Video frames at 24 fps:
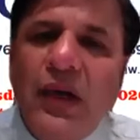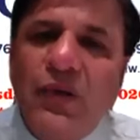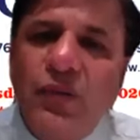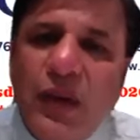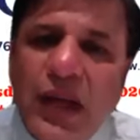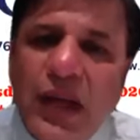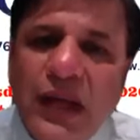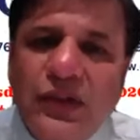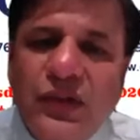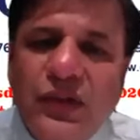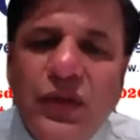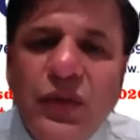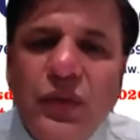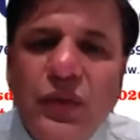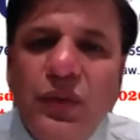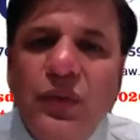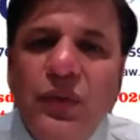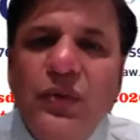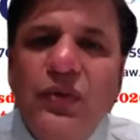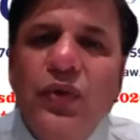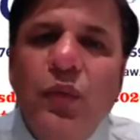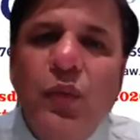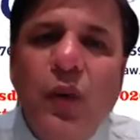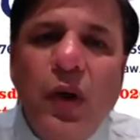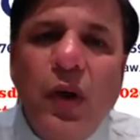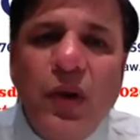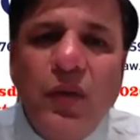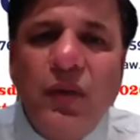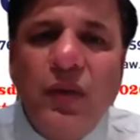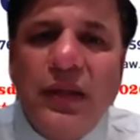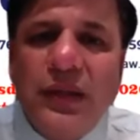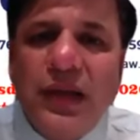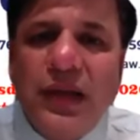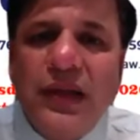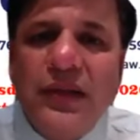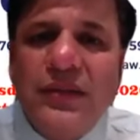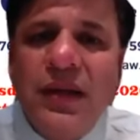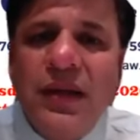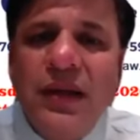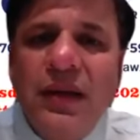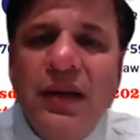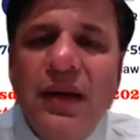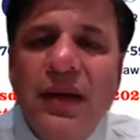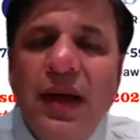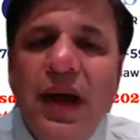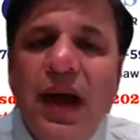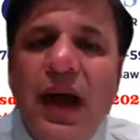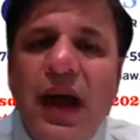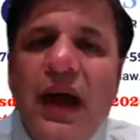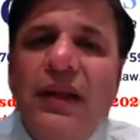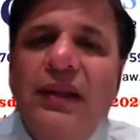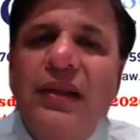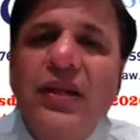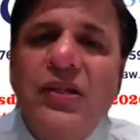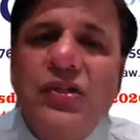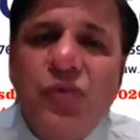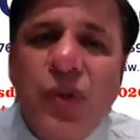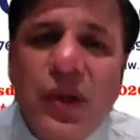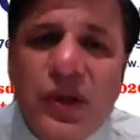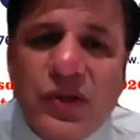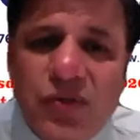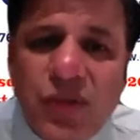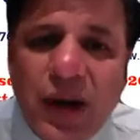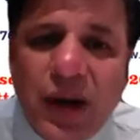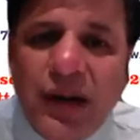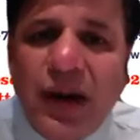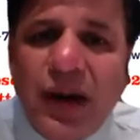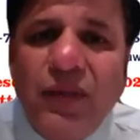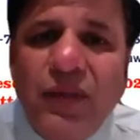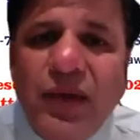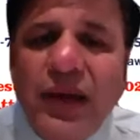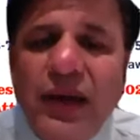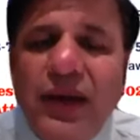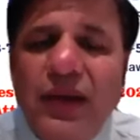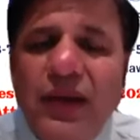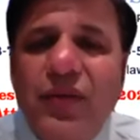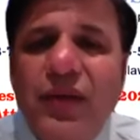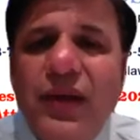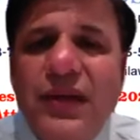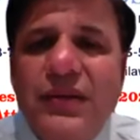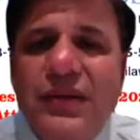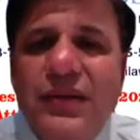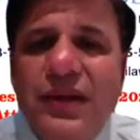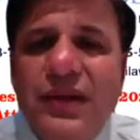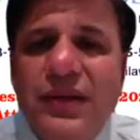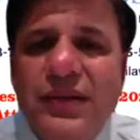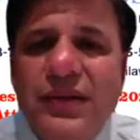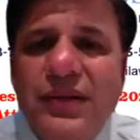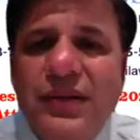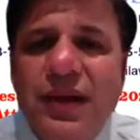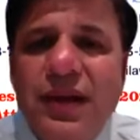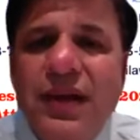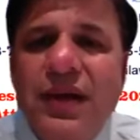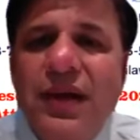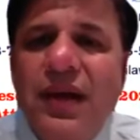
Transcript: well as you to work with us, and the stress level increases,